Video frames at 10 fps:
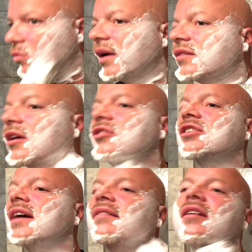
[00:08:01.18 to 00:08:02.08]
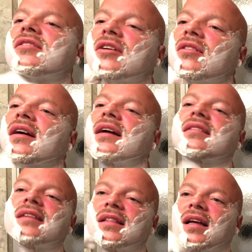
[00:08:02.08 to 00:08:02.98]
West Coast Shaving. So, like I
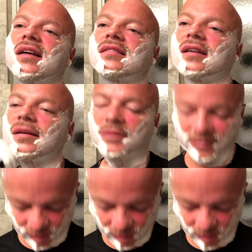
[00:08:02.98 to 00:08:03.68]
said last time, the